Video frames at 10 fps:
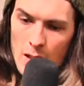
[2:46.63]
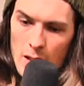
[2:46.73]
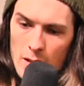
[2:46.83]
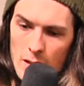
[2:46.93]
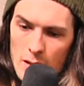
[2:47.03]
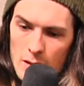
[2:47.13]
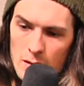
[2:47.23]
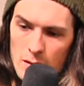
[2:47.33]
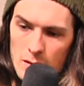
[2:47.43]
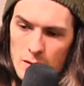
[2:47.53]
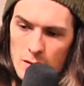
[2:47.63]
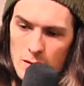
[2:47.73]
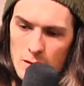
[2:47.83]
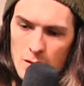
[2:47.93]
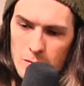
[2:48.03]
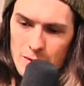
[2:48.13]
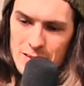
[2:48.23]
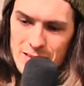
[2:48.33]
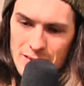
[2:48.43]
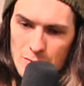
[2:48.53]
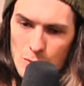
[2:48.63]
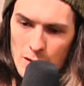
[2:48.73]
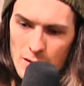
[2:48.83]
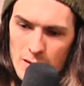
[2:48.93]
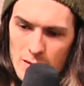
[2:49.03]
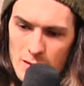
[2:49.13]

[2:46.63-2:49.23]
And, well, it just didn't work.